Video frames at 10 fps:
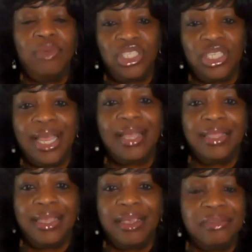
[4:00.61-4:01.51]
And when she
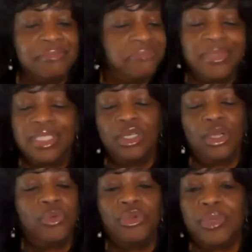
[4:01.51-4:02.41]
got there,
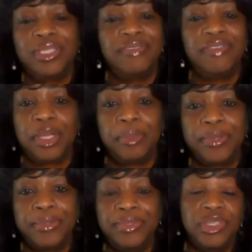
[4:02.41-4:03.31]
no room was
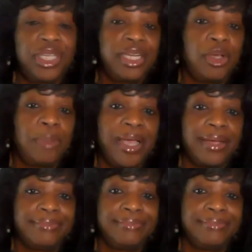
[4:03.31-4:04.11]
available. So she had to go back.